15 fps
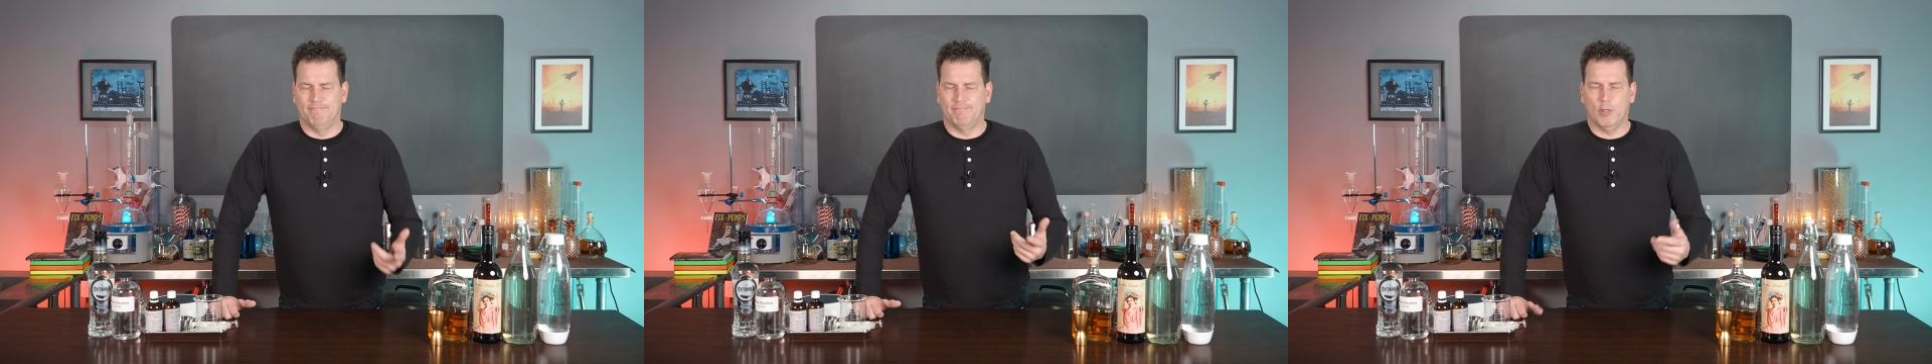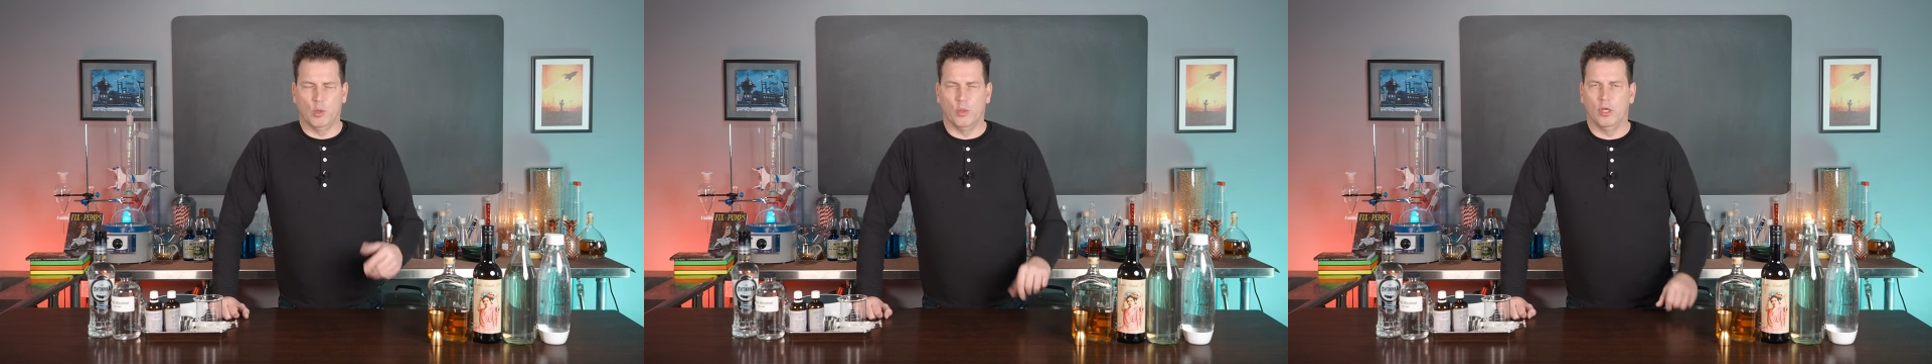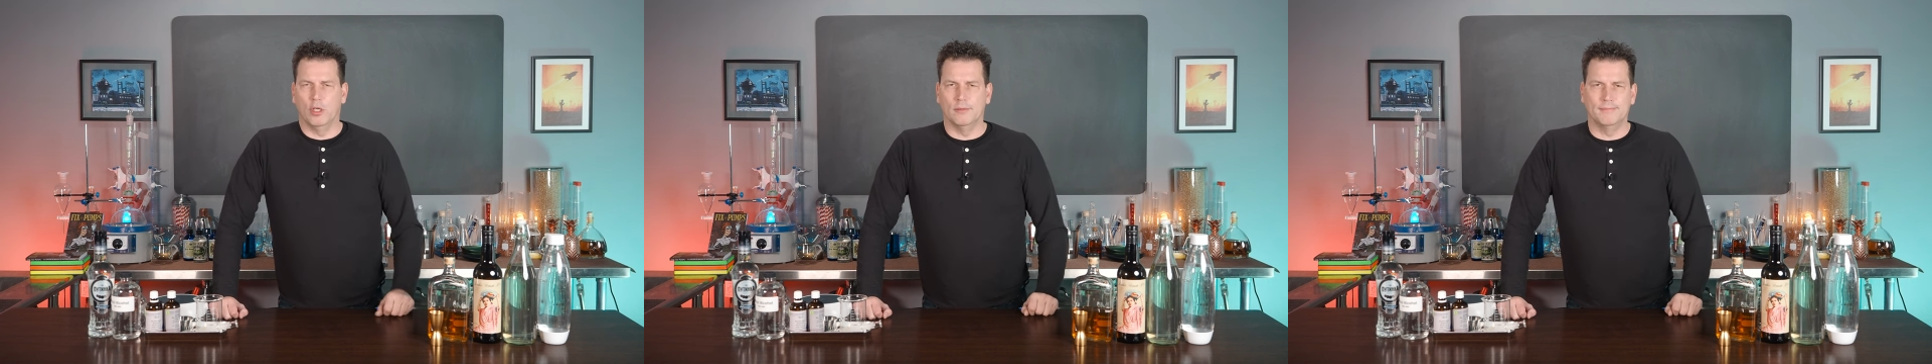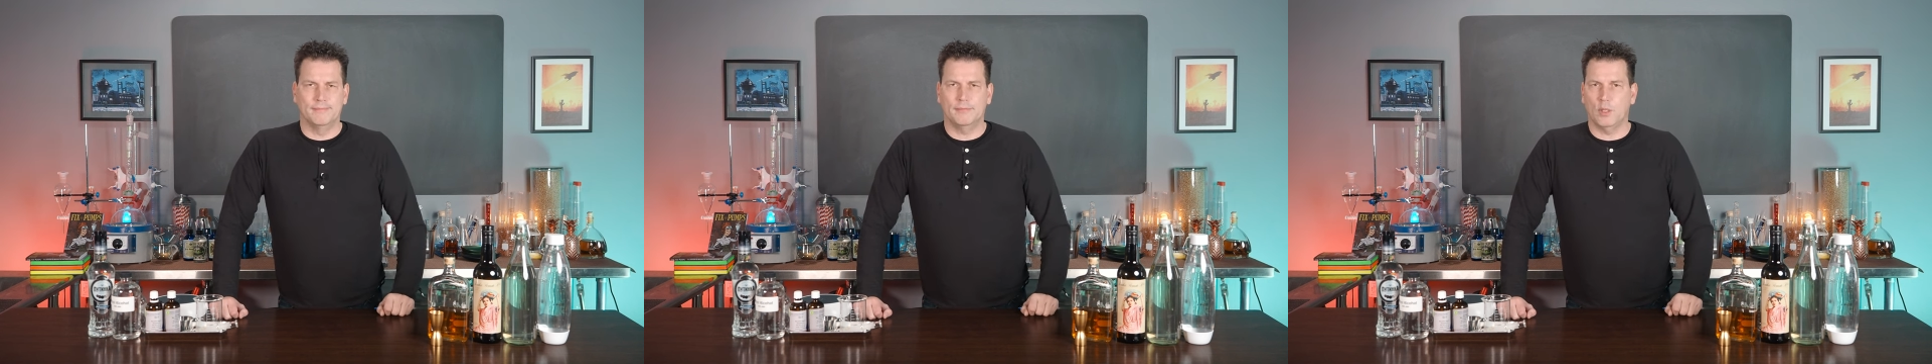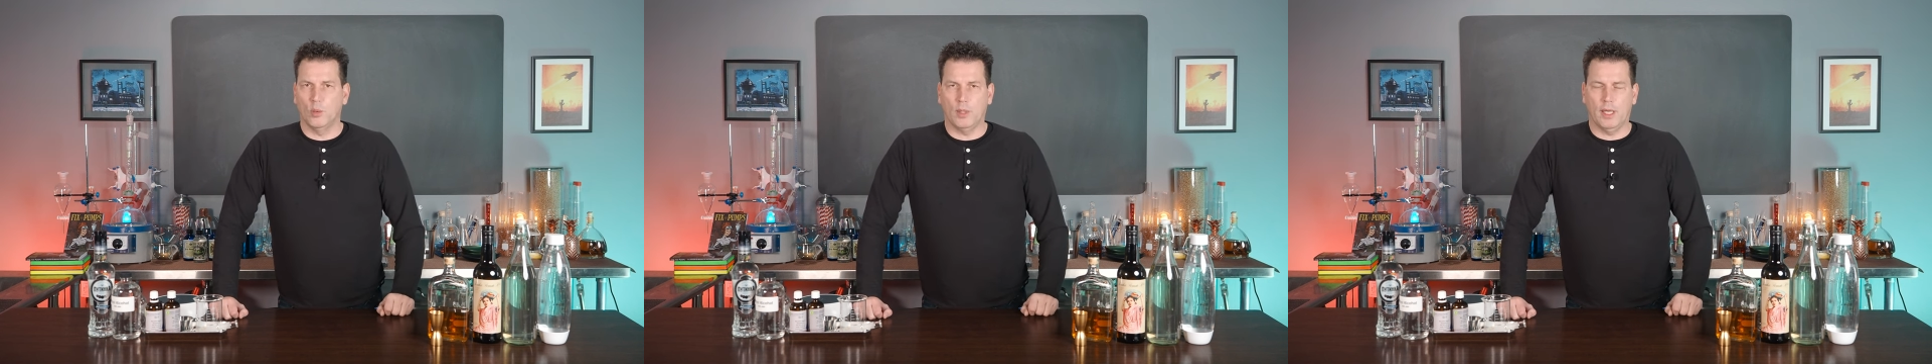don't know,
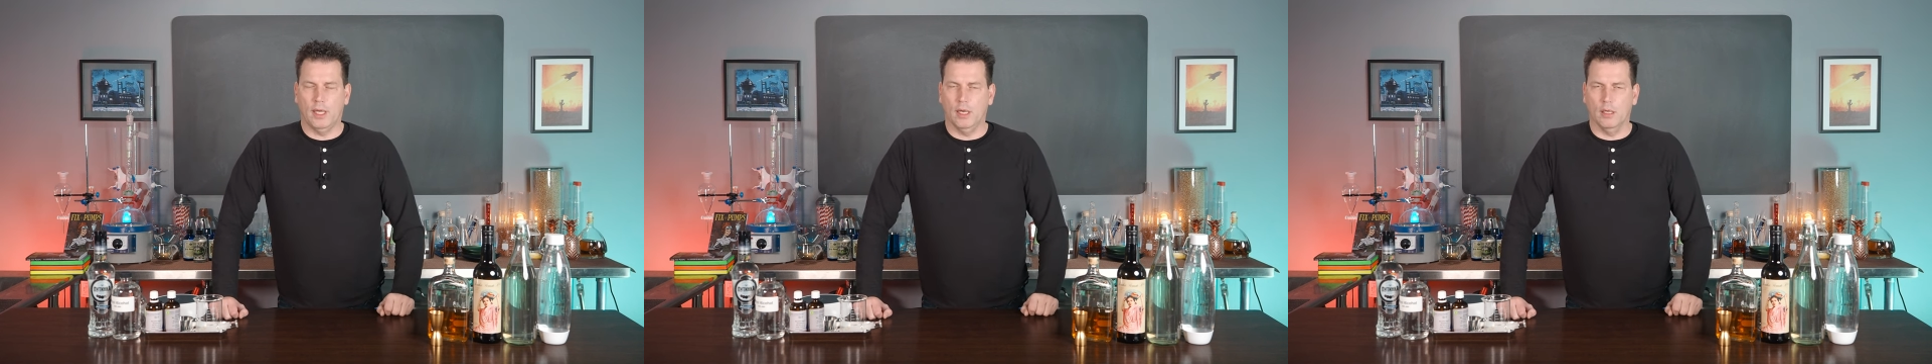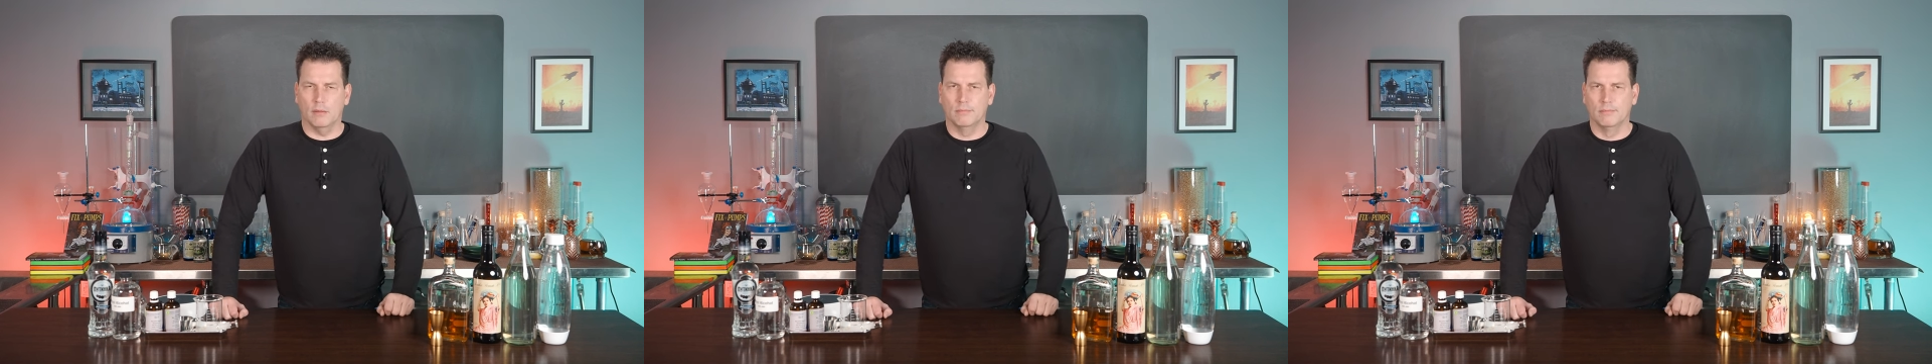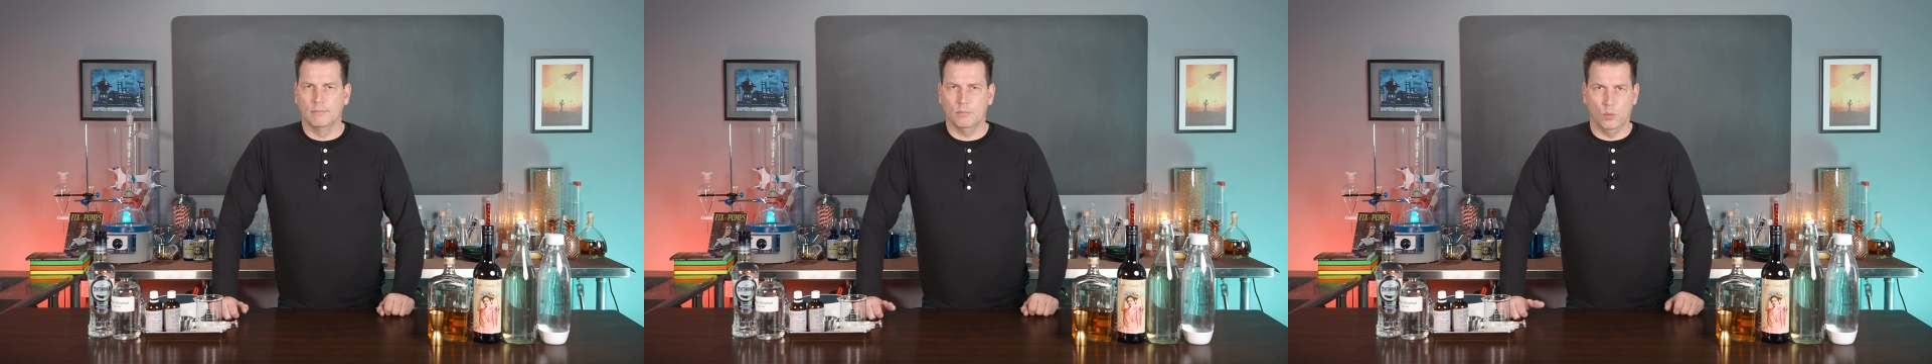don't care,